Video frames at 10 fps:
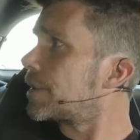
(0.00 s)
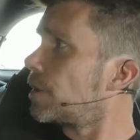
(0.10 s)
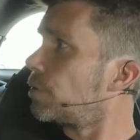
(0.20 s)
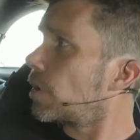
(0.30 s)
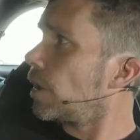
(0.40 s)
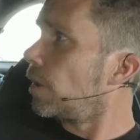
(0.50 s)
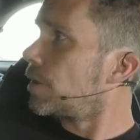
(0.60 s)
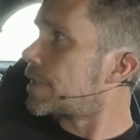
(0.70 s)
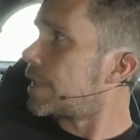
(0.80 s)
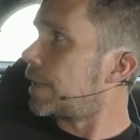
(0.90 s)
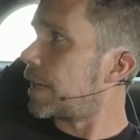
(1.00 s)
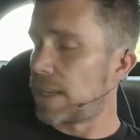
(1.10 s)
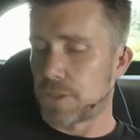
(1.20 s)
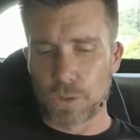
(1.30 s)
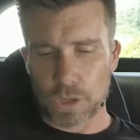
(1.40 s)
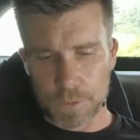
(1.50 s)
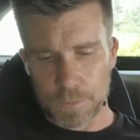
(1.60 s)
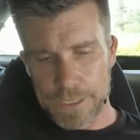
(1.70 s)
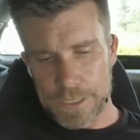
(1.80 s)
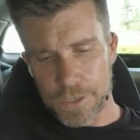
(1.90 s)
so we'll close down our torque
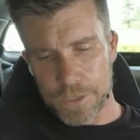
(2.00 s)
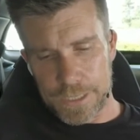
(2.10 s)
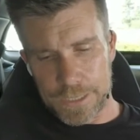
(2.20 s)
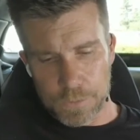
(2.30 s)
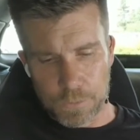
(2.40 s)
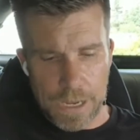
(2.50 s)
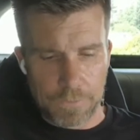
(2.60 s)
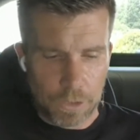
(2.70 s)
optimization test and we'll have